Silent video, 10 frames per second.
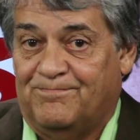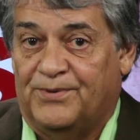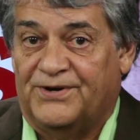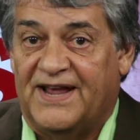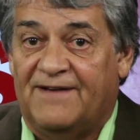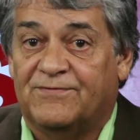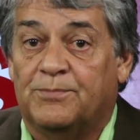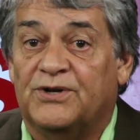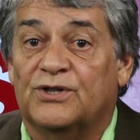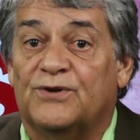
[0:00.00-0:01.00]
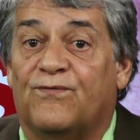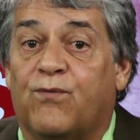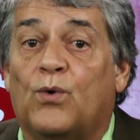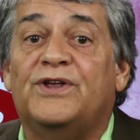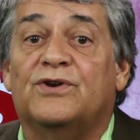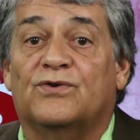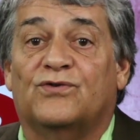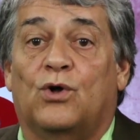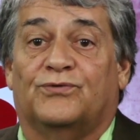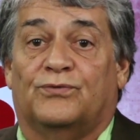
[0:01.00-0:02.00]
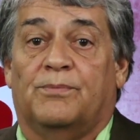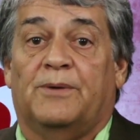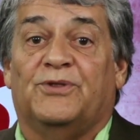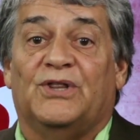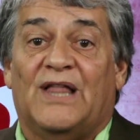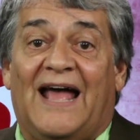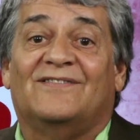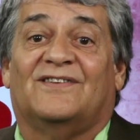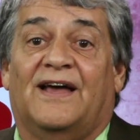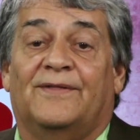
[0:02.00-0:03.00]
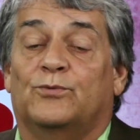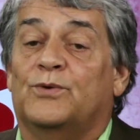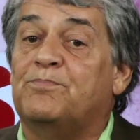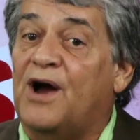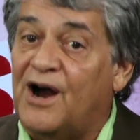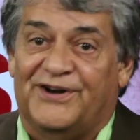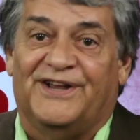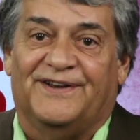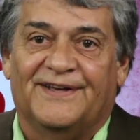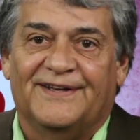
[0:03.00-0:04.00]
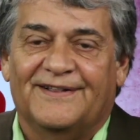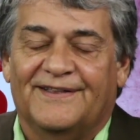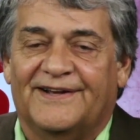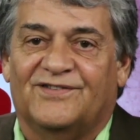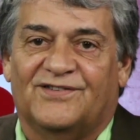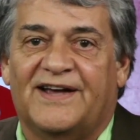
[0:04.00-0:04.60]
but you have to be nearly 40 years old to remember the last time that we partied like it's